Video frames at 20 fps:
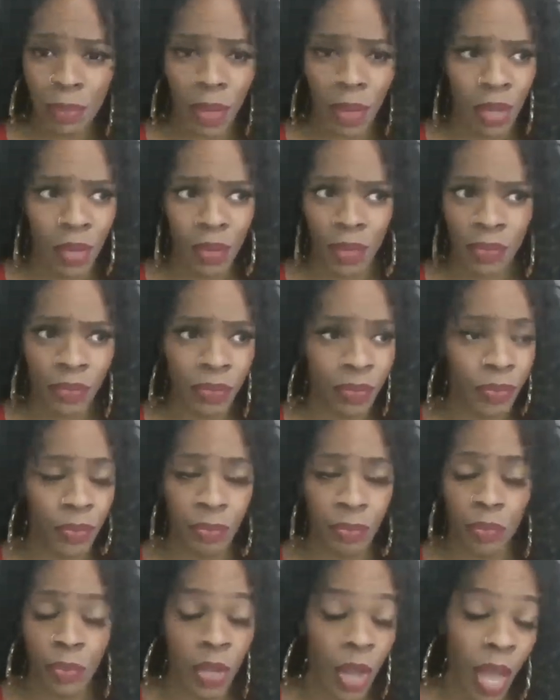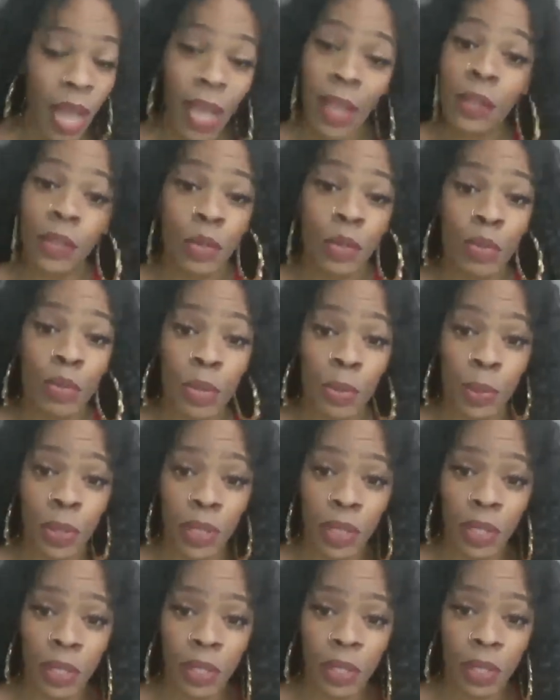of God knows
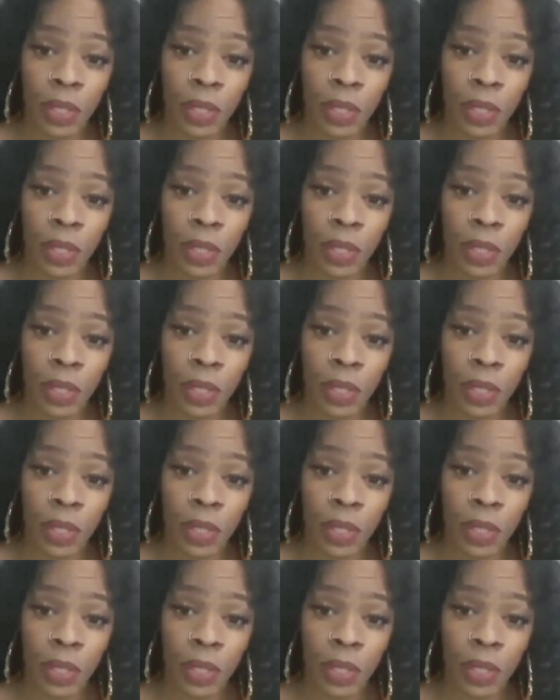what,